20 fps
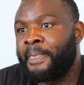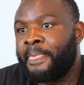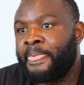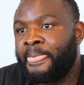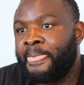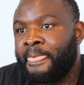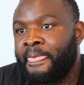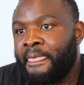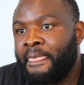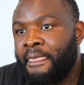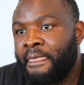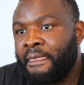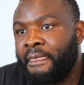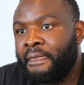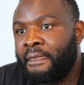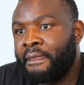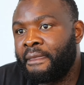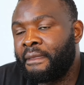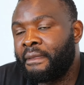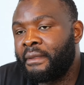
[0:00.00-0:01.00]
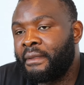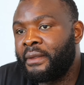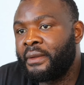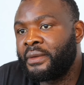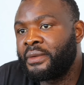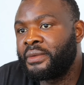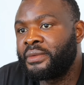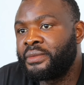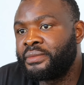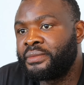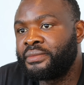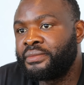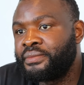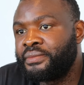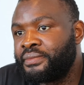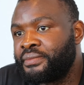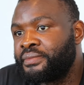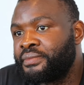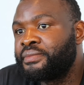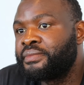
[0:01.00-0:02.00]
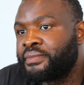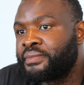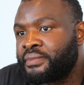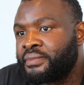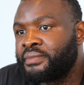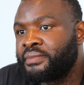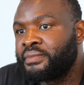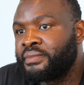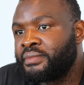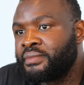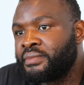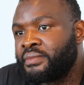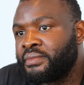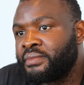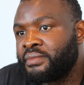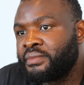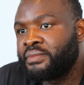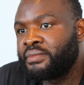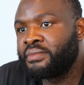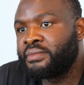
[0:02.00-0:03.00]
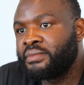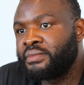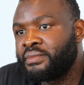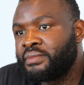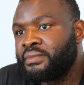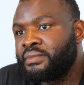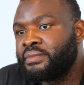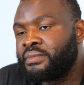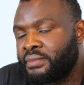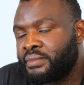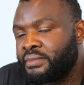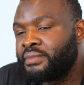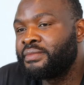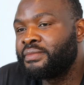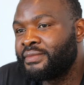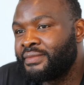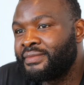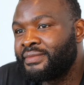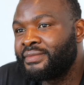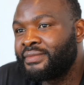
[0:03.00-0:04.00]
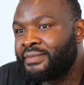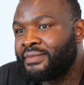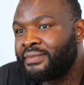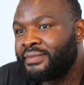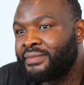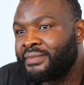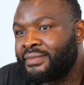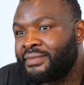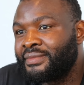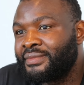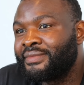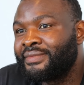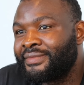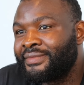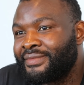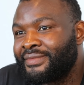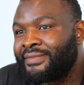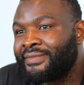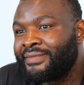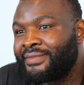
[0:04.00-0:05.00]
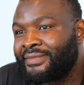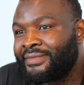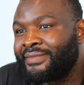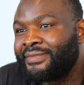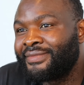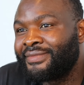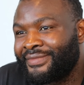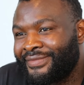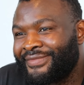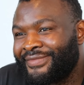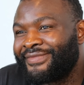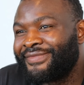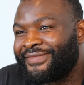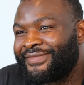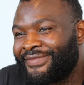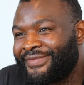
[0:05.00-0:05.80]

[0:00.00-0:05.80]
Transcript: In terms of you, Martin, Eddie said last night to Turki Alalshikh, I'm sure you've seen it,